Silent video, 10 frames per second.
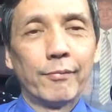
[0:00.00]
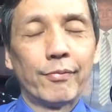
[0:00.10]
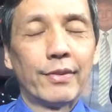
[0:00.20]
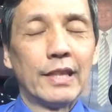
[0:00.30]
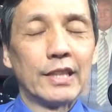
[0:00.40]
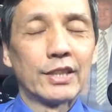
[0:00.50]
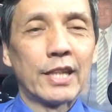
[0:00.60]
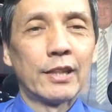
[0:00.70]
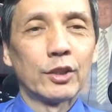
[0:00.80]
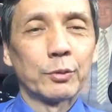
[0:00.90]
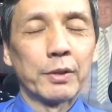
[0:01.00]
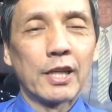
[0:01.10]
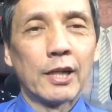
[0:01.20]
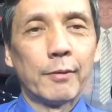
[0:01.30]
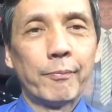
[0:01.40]
the Senate has
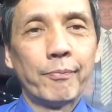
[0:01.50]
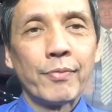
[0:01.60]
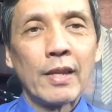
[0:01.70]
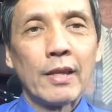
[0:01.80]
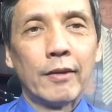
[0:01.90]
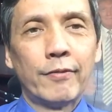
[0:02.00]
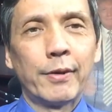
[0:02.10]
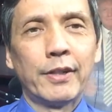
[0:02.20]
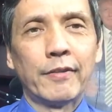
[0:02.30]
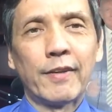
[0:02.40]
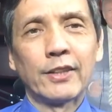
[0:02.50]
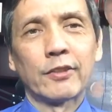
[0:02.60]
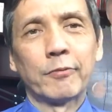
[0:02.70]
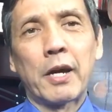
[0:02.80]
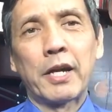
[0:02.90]
become a very
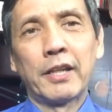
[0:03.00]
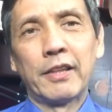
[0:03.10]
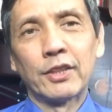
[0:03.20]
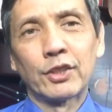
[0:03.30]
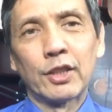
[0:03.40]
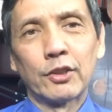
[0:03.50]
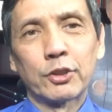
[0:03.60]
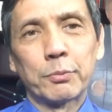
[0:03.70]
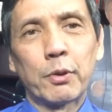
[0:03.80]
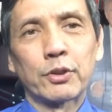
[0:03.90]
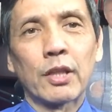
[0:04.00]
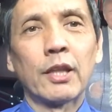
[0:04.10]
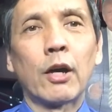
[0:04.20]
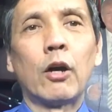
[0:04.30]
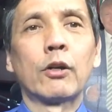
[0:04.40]
divisive body, this
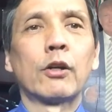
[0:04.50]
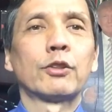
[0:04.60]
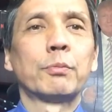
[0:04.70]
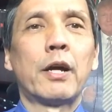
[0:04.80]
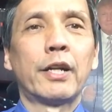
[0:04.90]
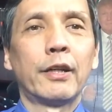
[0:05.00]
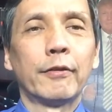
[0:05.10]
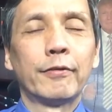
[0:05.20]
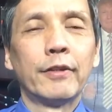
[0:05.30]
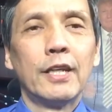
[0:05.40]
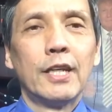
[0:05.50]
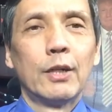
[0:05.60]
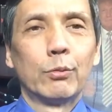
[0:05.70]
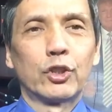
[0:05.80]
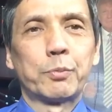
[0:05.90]
supposedly august body of
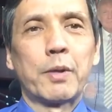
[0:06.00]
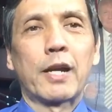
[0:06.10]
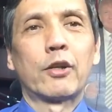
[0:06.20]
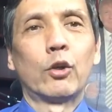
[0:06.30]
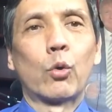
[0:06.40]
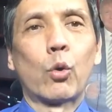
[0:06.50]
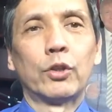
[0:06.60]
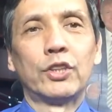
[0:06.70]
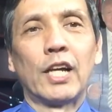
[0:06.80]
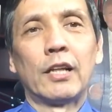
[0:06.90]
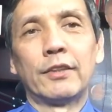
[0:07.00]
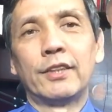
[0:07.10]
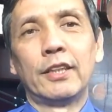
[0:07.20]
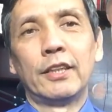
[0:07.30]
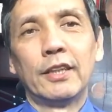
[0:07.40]
respect and
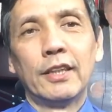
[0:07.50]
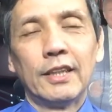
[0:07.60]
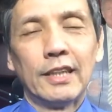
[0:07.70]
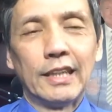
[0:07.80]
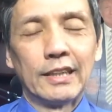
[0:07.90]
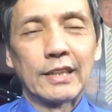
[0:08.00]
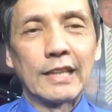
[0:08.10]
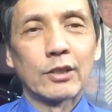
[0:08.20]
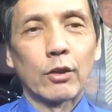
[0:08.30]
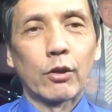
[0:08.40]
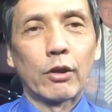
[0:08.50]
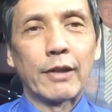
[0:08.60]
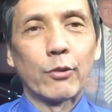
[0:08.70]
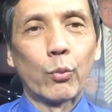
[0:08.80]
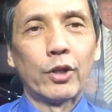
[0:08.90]
cordiality. So that's all gone
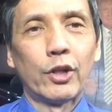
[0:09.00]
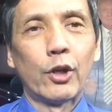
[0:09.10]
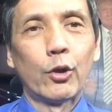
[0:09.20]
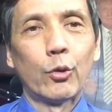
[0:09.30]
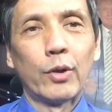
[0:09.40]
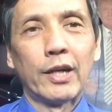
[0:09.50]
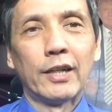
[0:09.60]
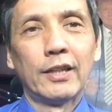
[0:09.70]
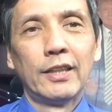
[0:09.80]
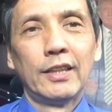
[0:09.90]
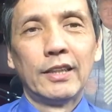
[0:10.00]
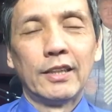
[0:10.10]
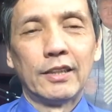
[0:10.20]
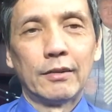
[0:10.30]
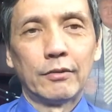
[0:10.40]
out the window.
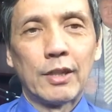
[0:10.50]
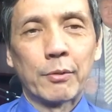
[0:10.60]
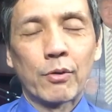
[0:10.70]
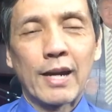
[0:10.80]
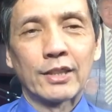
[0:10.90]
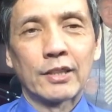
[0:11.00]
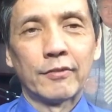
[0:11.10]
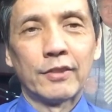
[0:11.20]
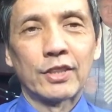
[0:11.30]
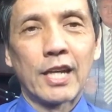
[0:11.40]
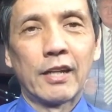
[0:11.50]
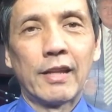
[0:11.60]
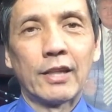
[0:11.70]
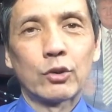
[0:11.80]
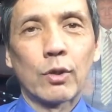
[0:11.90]
The Democrats have decided
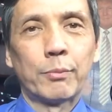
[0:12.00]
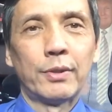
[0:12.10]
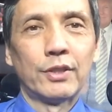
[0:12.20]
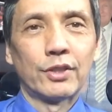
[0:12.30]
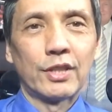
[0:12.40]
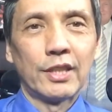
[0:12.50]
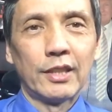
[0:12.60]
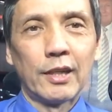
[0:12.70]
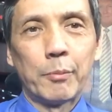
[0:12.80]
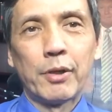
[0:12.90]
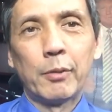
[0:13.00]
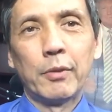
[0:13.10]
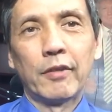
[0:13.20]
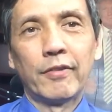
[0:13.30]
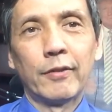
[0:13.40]
that Trump is the
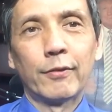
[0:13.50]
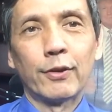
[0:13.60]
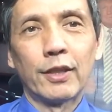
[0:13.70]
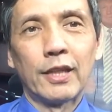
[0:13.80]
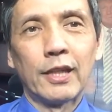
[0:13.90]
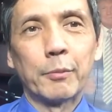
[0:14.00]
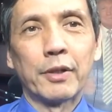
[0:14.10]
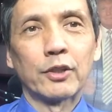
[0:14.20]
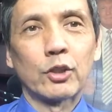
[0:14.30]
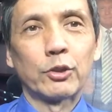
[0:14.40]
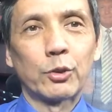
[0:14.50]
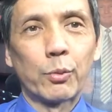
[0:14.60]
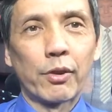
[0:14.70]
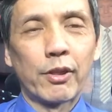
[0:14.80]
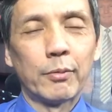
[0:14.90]
epitome of evil, and anybody associated
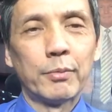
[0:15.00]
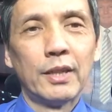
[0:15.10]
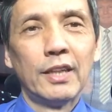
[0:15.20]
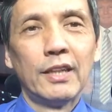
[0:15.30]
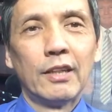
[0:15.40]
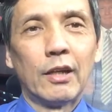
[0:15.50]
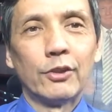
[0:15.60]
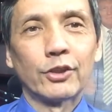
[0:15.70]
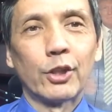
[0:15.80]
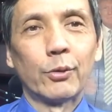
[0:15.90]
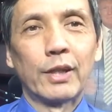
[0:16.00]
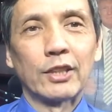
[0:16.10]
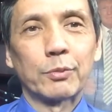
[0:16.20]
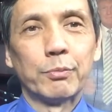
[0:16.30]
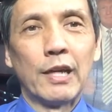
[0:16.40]
with him also
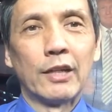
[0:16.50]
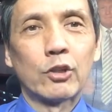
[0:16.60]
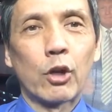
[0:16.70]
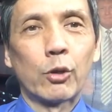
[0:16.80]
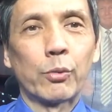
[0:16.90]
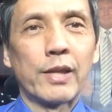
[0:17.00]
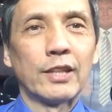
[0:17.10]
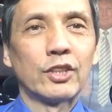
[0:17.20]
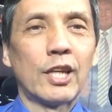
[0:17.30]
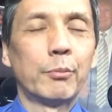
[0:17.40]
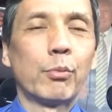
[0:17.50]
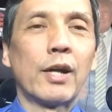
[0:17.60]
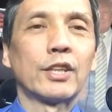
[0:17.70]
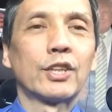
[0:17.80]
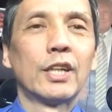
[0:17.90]
gets tarred with that same
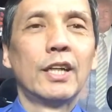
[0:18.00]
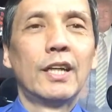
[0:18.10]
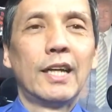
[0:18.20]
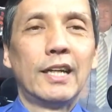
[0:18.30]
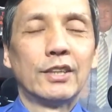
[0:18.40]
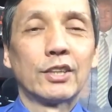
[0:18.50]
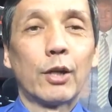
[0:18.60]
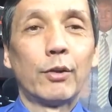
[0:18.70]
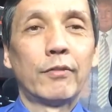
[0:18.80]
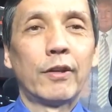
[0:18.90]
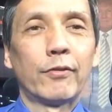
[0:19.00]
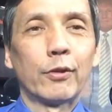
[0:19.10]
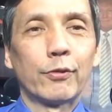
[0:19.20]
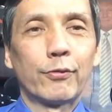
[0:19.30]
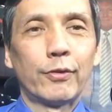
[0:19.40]
brush. And so even if
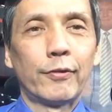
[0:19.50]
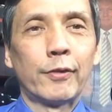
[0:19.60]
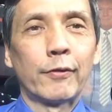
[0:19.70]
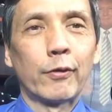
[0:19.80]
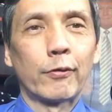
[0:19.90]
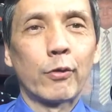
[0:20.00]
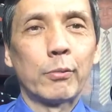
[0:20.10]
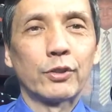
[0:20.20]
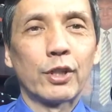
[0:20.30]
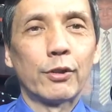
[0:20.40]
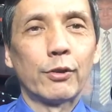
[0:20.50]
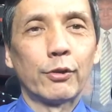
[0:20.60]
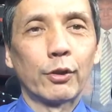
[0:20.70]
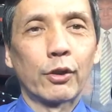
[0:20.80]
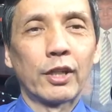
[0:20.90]
you're a former senator,
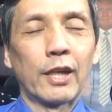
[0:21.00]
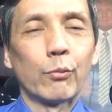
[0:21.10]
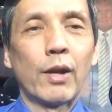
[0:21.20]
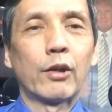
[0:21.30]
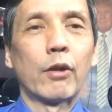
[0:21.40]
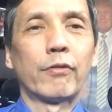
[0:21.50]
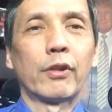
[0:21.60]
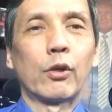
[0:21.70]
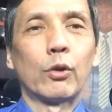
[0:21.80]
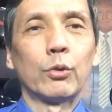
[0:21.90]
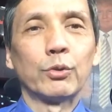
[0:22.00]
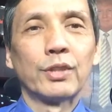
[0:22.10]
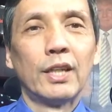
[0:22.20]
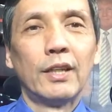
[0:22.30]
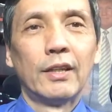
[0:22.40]
you're going to get raked over the coals.
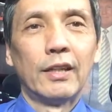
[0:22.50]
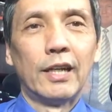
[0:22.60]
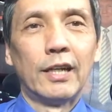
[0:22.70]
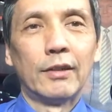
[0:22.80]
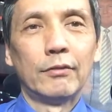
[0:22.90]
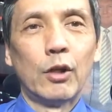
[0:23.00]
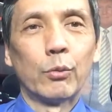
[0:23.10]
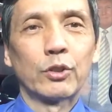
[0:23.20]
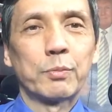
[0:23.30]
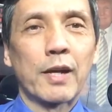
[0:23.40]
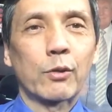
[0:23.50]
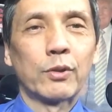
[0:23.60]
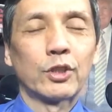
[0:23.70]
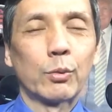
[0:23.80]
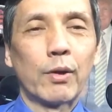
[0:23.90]
No respect
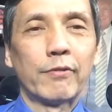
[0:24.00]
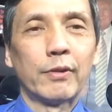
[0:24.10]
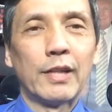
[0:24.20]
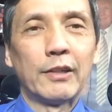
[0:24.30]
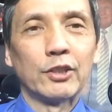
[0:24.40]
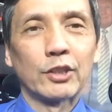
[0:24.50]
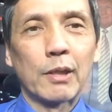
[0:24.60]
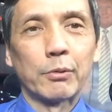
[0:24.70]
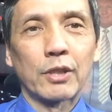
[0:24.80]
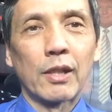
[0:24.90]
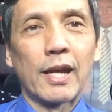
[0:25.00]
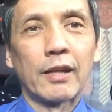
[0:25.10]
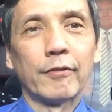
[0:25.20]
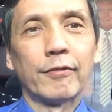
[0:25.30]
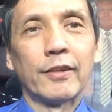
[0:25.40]
whatsoever, and there was a lot
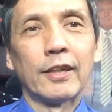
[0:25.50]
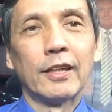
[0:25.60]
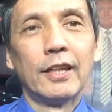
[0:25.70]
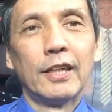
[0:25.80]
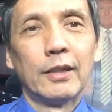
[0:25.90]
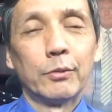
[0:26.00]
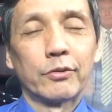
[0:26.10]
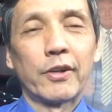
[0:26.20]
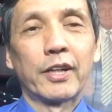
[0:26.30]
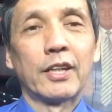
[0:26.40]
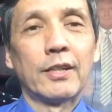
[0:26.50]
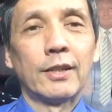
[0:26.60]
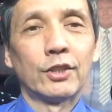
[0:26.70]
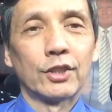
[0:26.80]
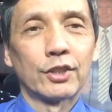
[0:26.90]
of it was very
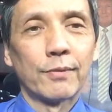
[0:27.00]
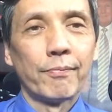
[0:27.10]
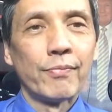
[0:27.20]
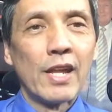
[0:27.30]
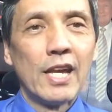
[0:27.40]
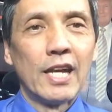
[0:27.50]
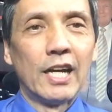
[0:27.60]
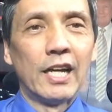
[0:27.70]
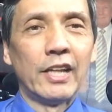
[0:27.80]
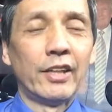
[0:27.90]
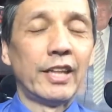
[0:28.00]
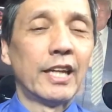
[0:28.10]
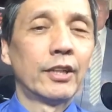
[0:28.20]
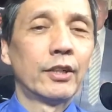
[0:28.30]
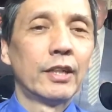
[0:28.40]
contentious. In the
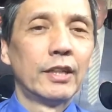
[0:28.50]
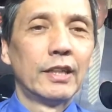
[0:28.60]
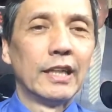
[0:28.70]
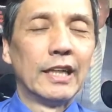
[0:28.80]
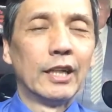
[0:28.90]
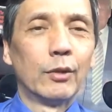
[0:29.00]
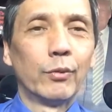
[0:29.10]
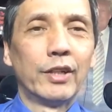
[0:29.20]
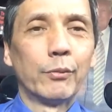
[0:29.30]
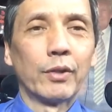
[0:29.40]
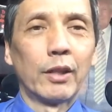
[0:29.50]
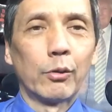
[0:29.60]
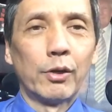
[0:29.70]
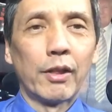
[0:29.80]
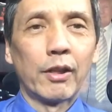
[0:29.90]
end, we didn't really
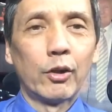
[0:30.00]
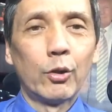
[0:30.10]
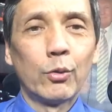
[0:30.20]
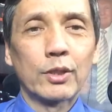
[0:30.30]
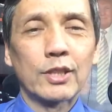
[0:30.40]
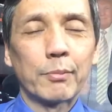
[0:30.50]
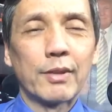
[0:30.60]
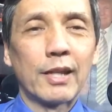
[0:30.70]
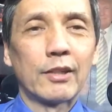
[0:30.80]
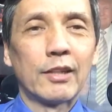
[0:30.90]
learn anything new except that